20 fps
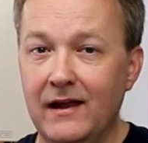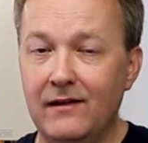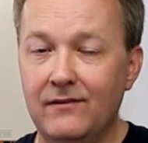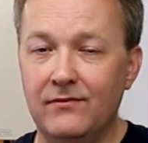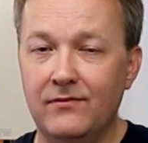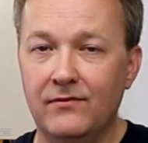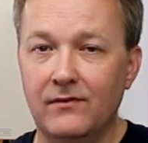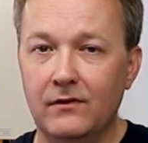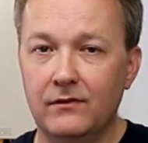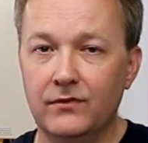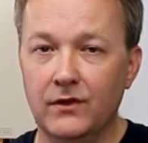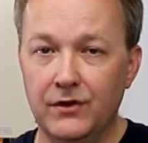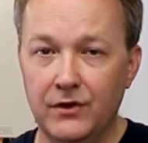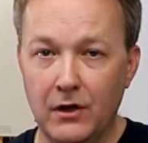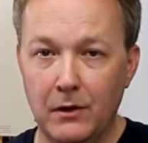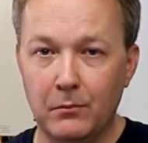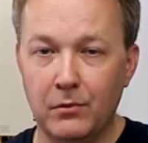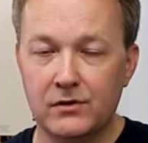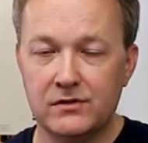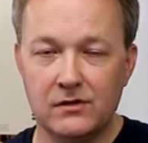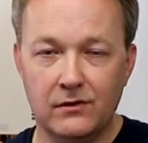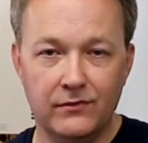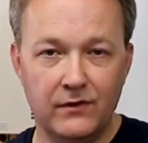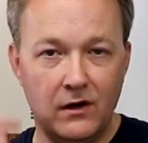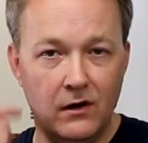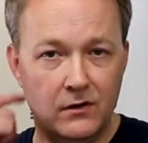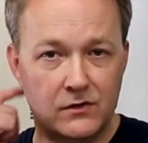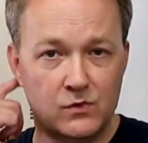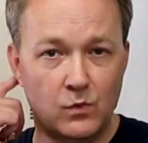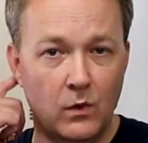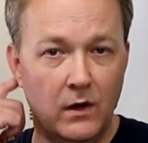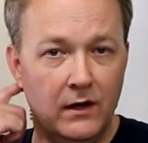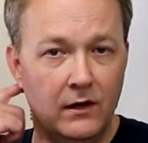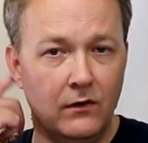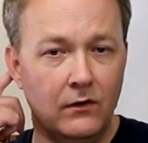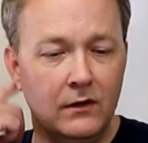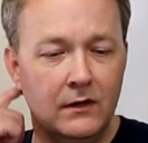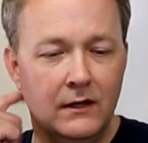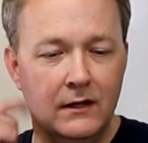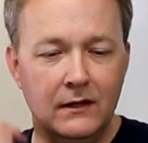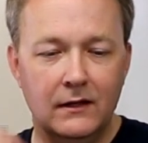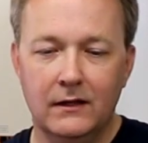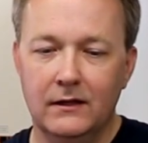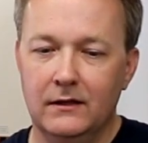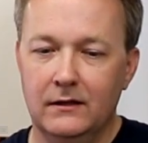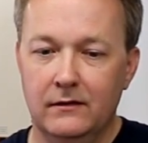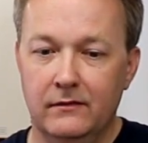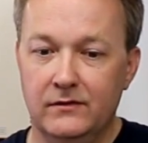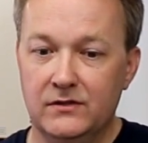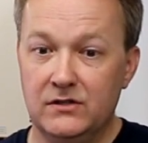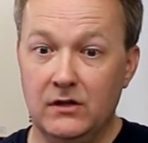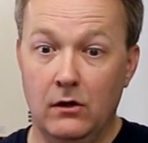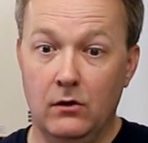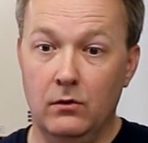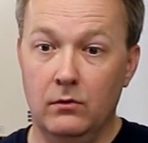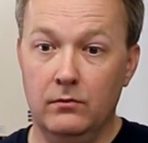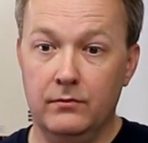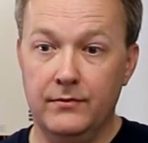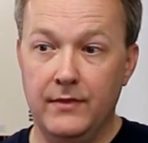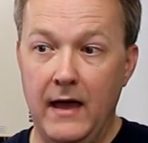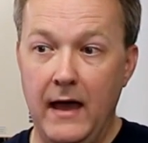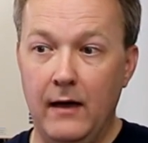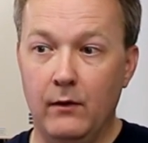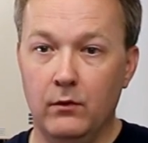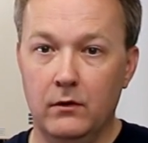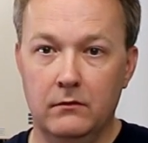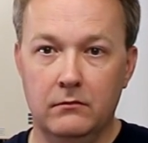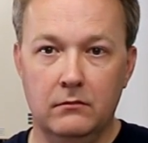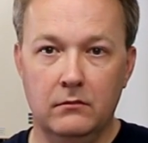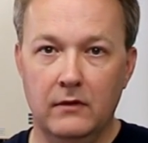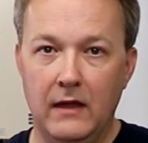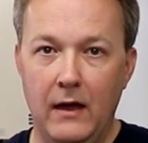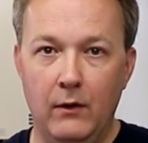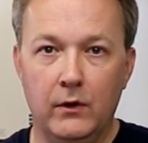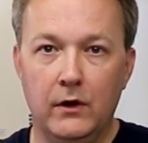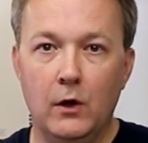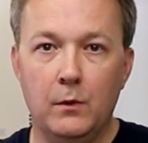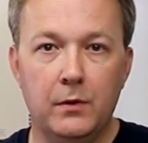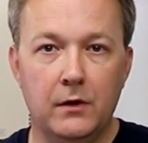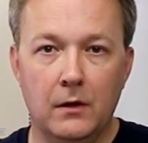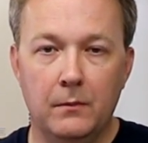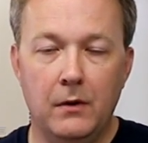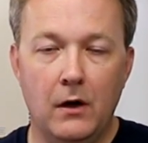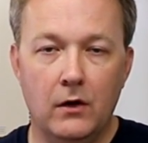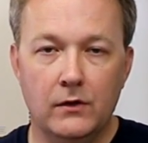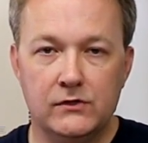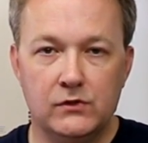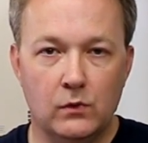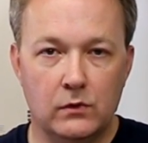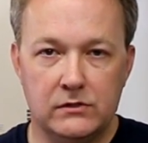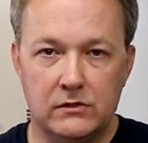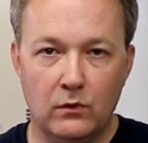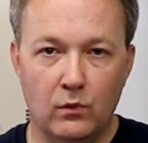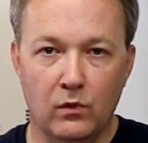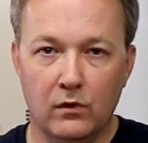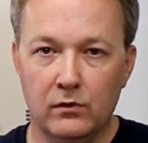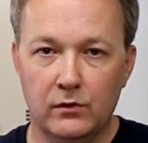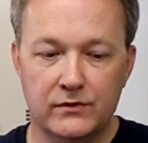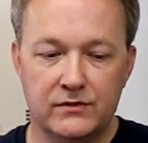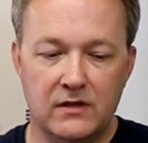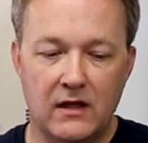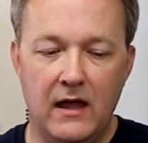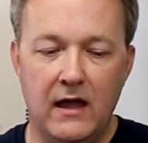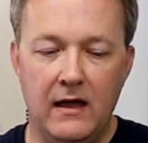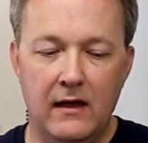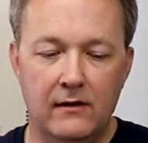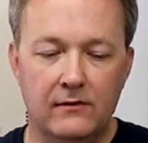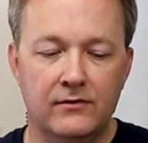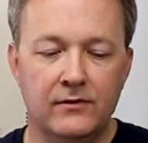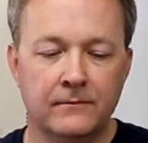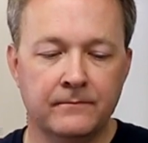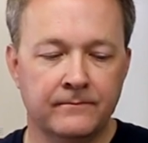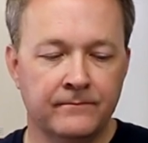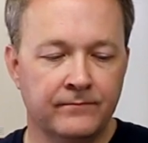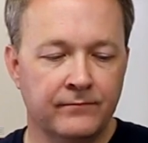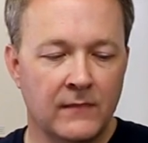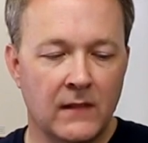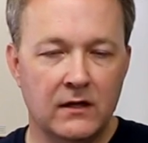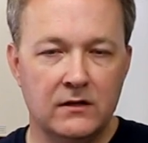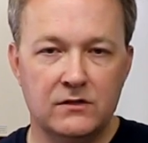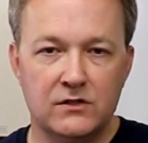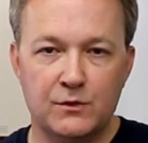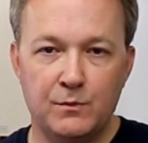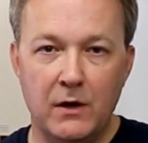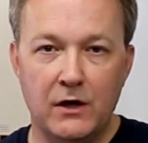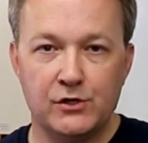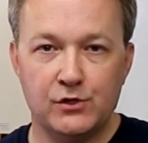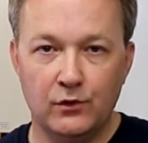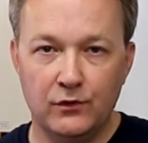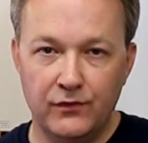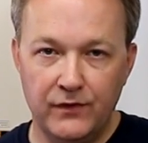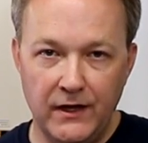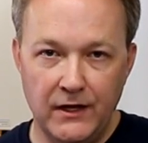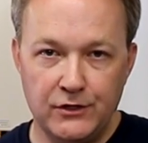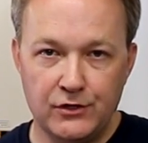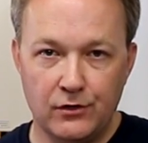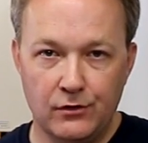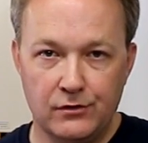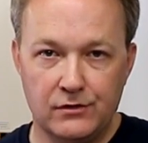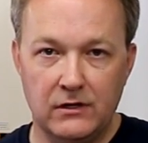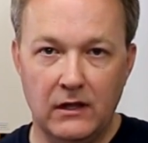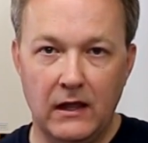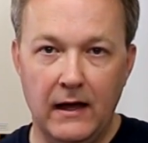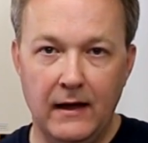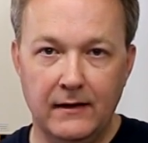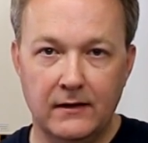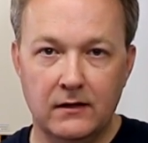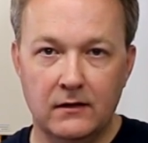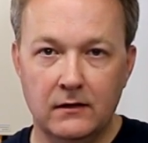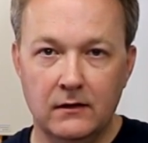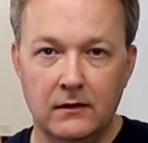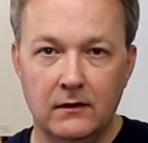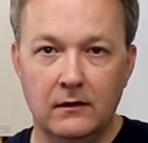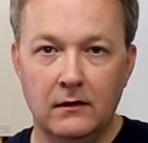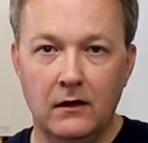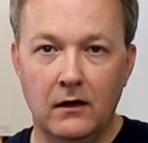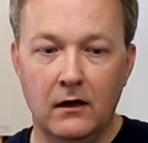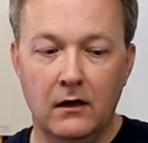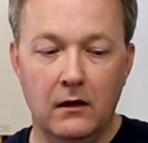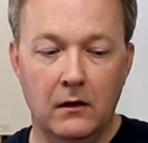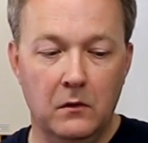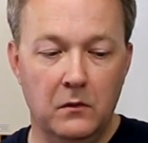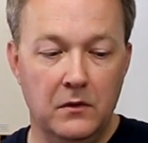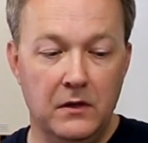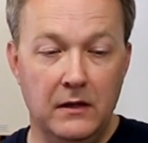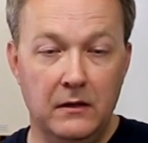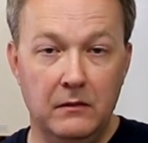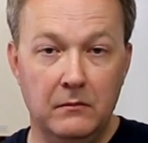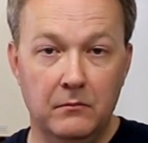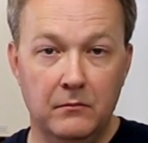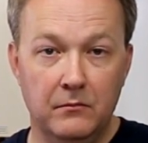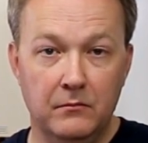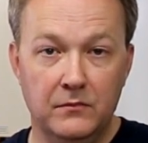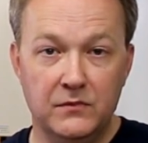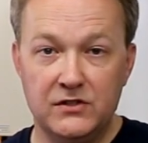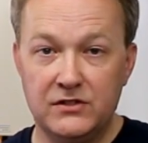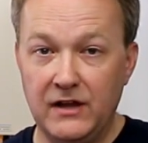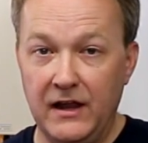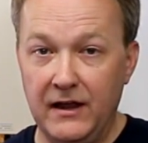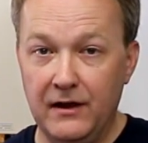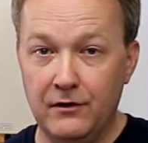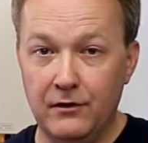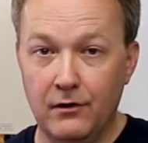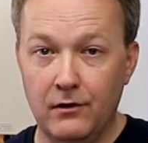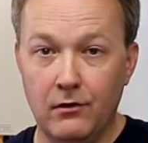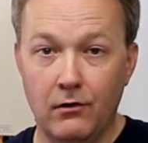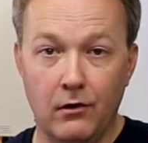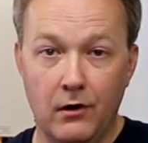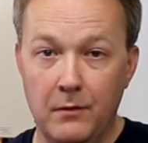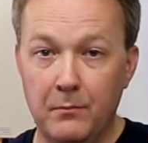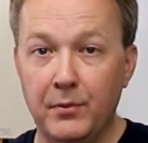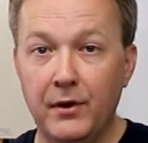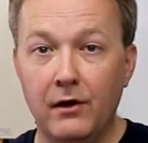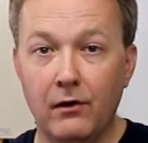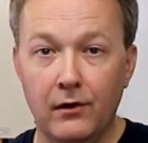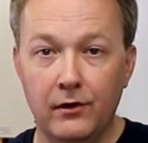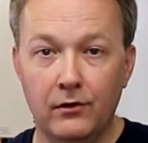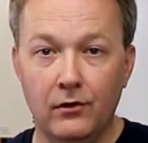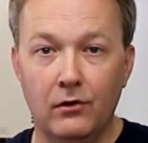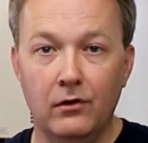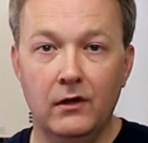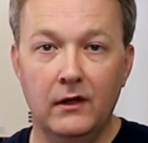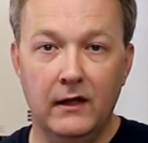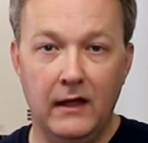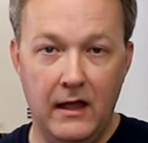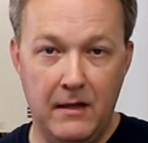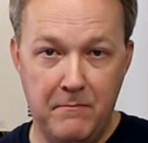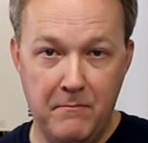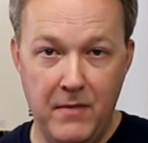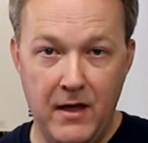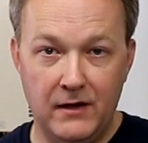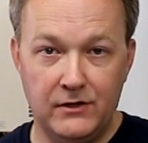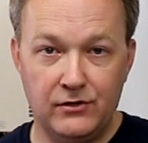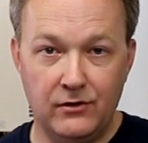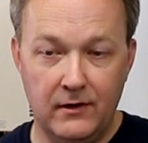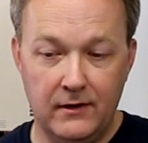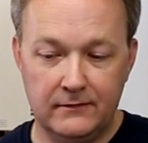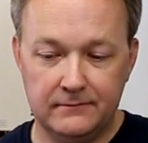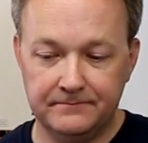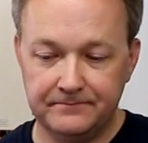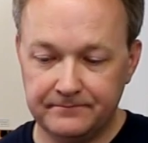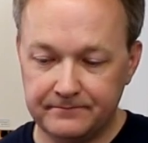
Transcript: have the numbers on there as well. So that would open up all sorts of worlds to have special features like standard or imperial and metric.